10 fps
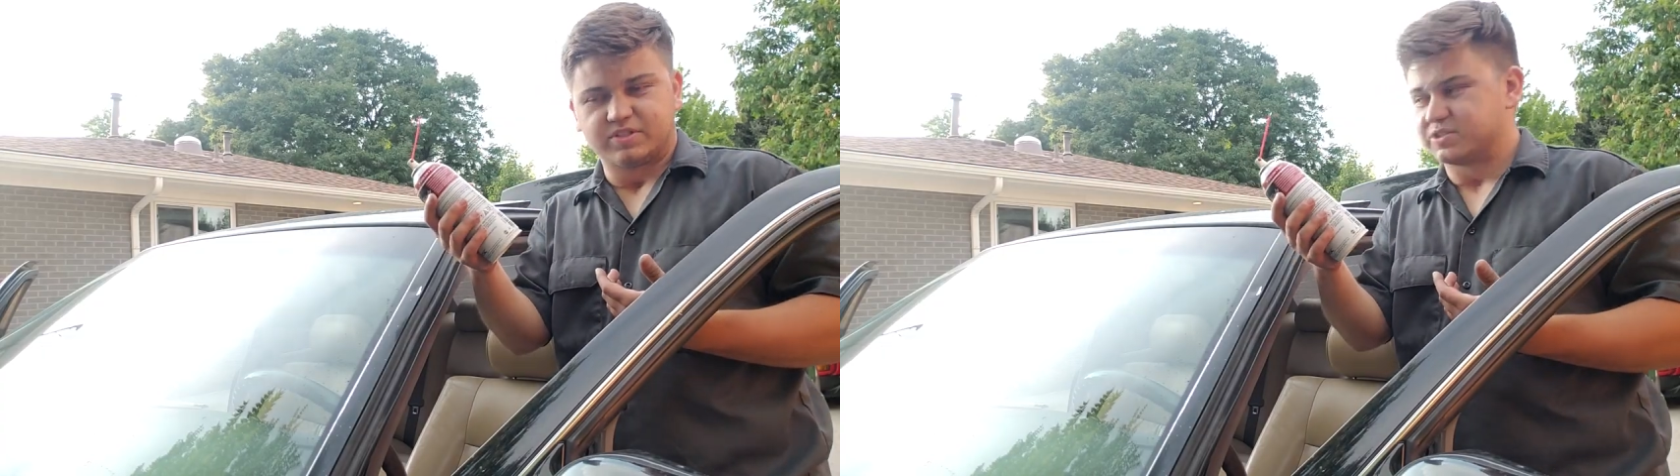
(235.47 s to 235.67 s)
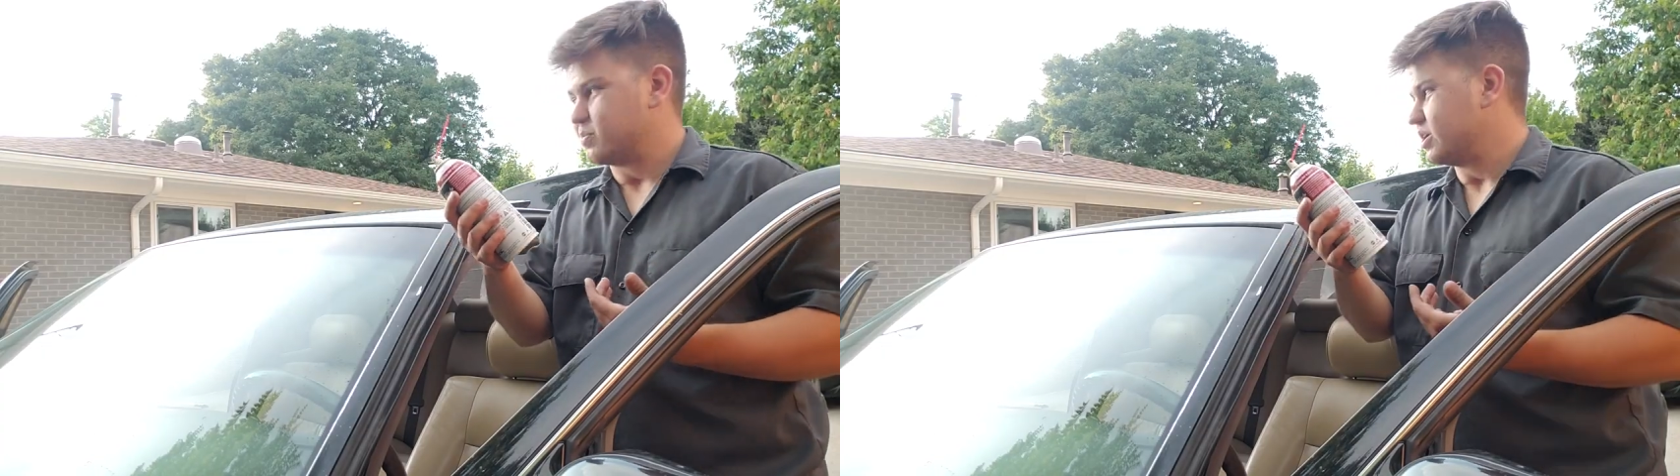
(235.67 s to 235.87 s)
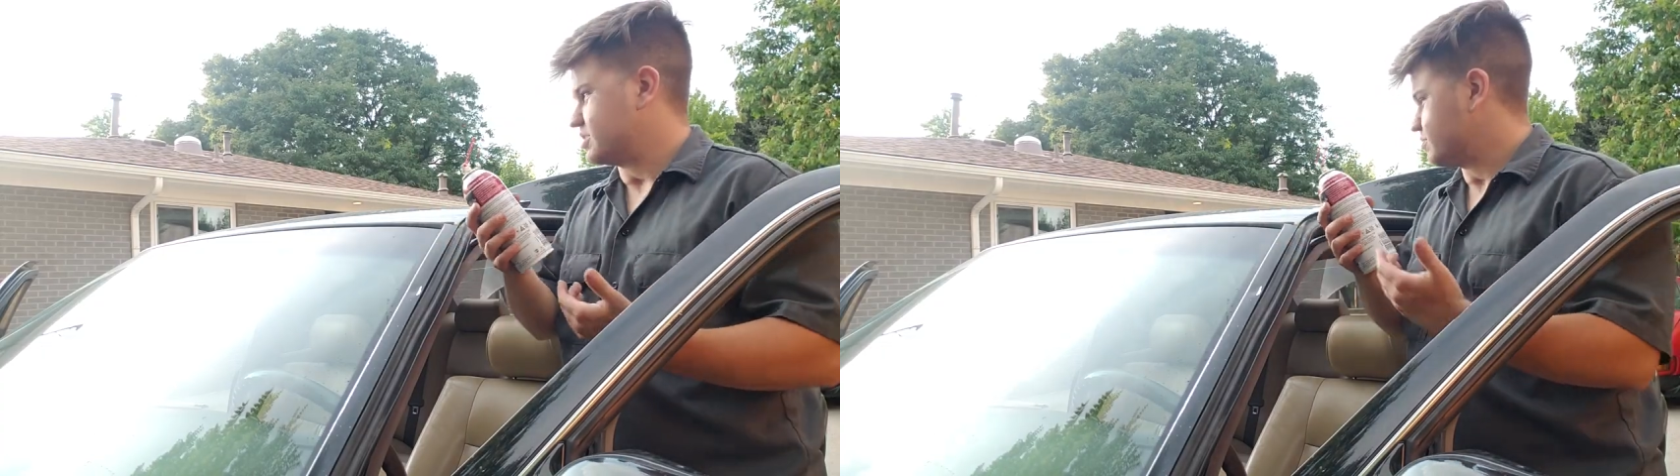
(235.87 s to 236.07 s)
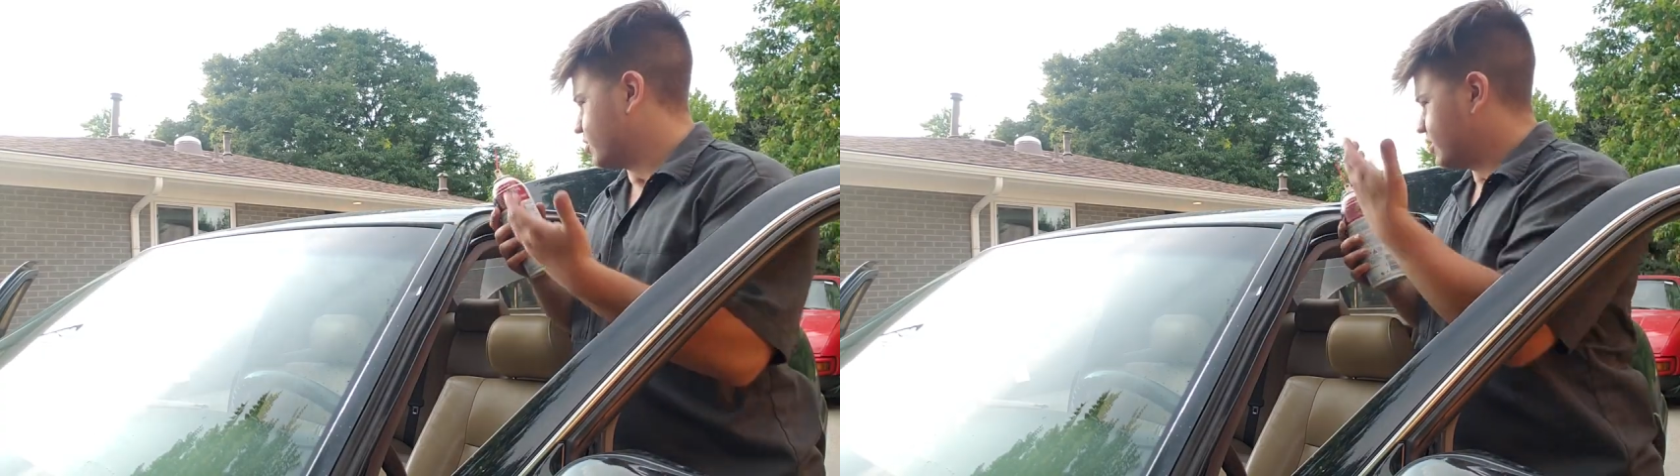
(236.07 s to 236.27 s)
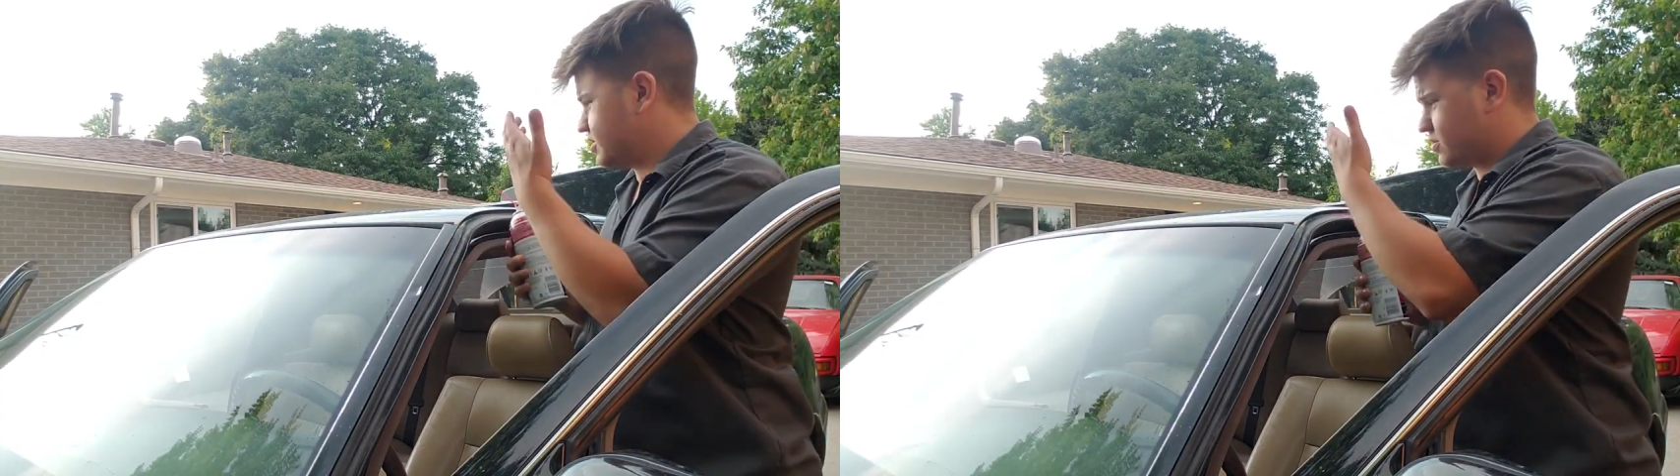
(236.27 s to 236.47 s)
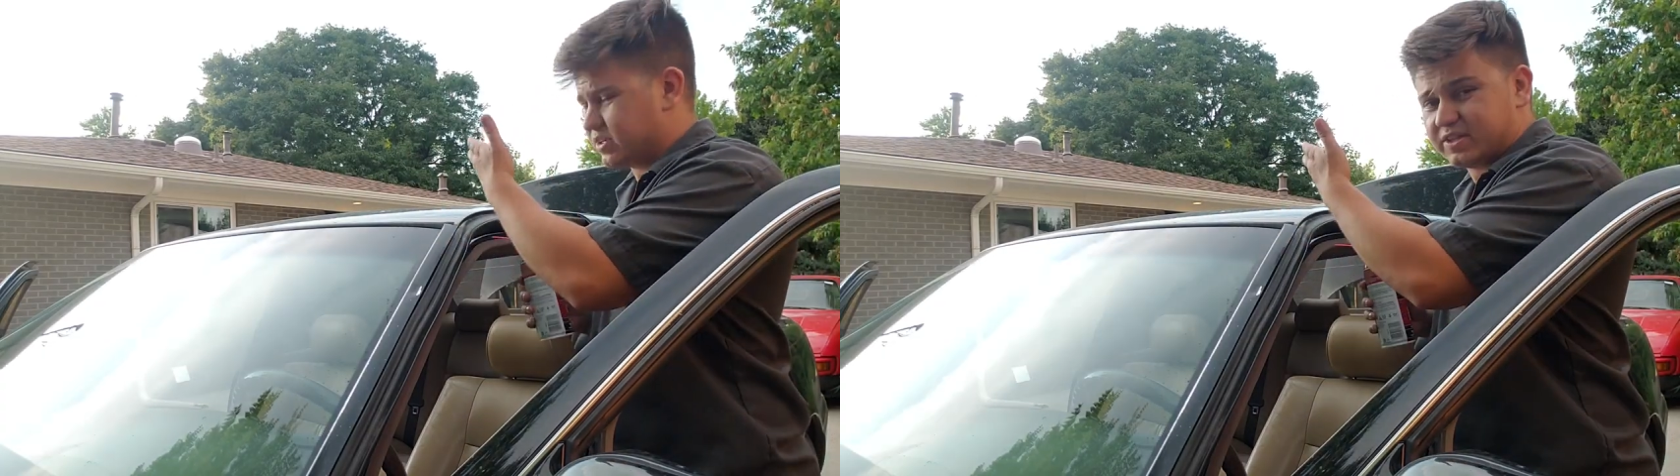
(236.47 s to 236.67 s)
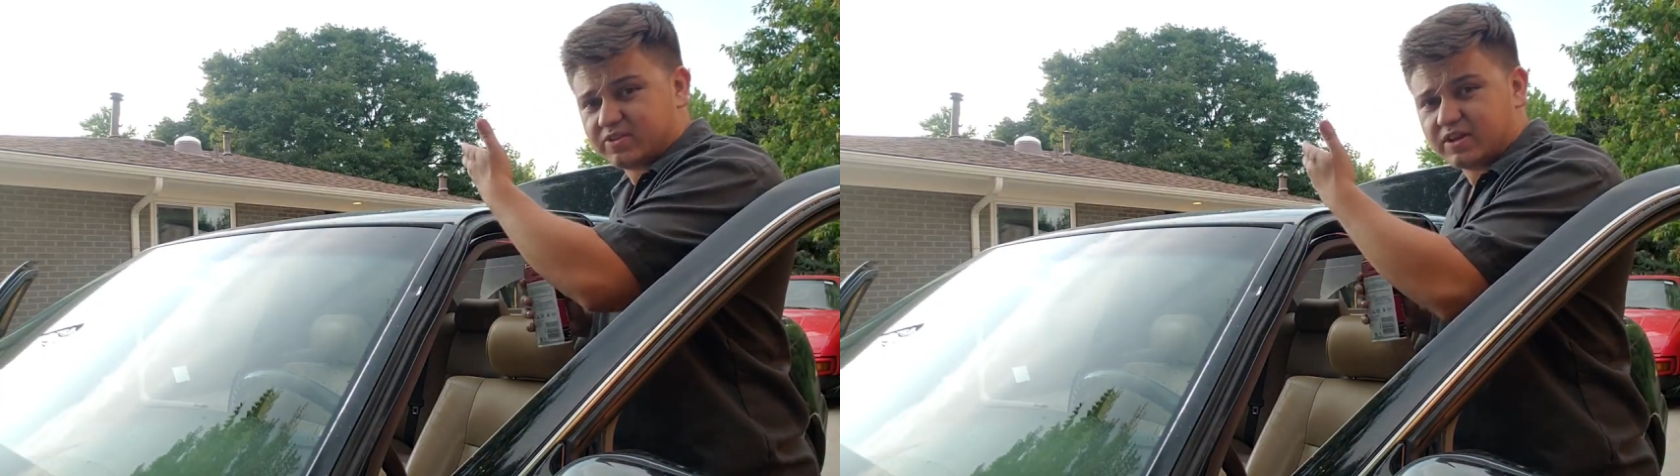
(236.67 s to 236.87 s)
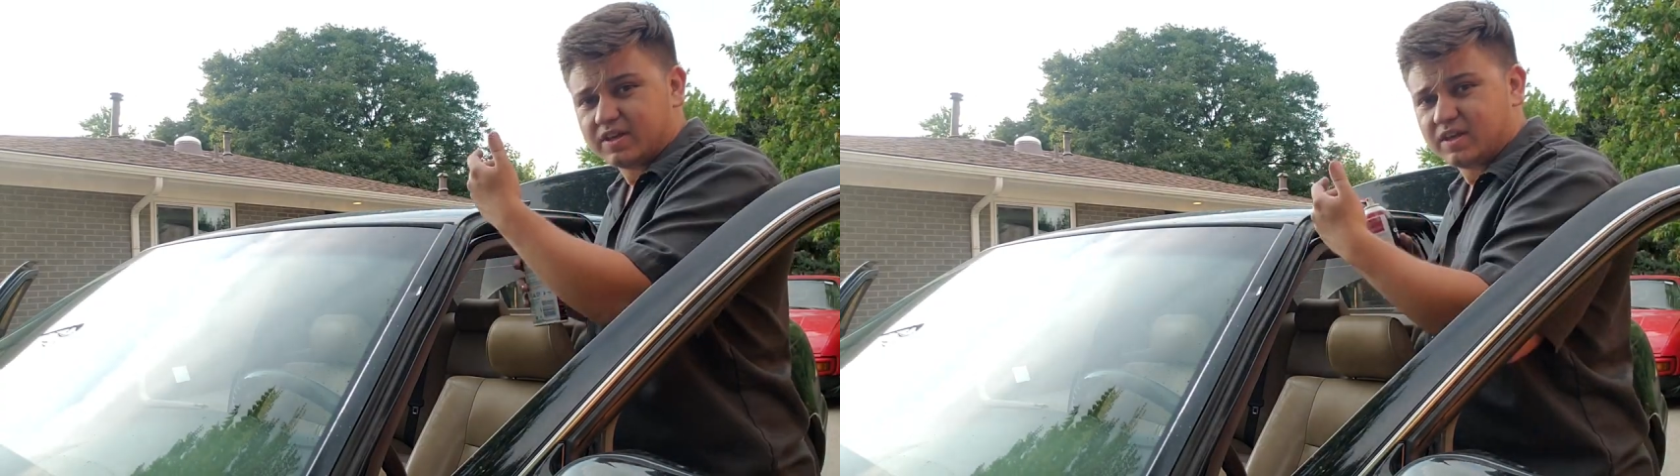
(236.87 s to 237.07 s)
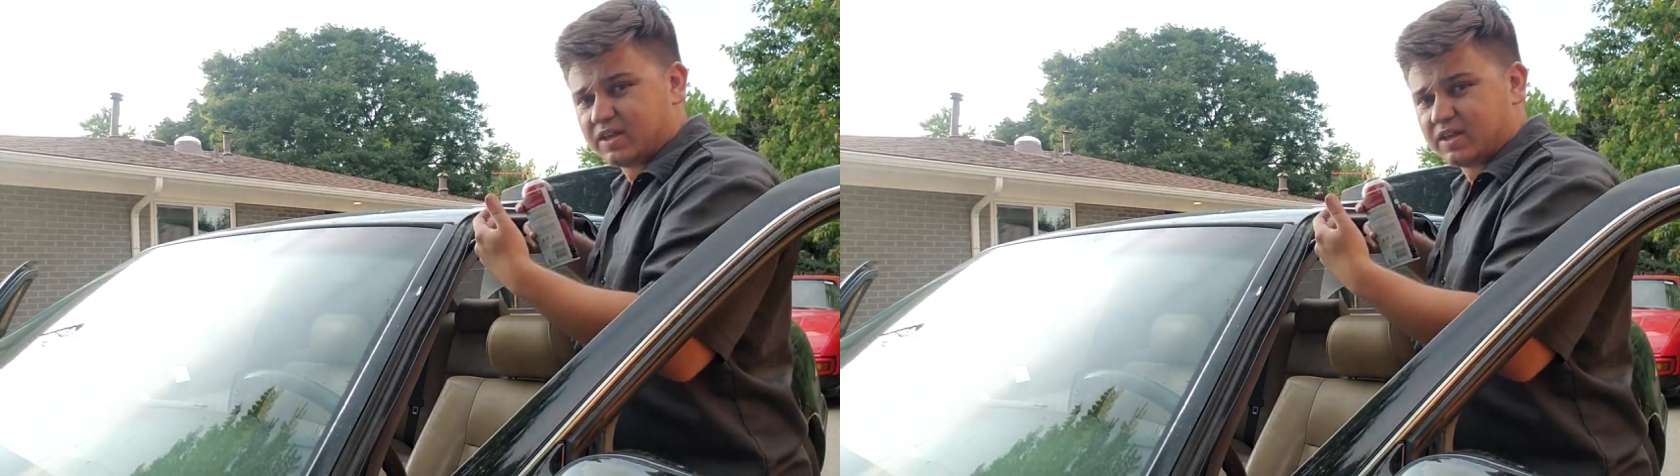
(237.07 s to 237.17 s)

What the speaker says: to spray some grease or anything,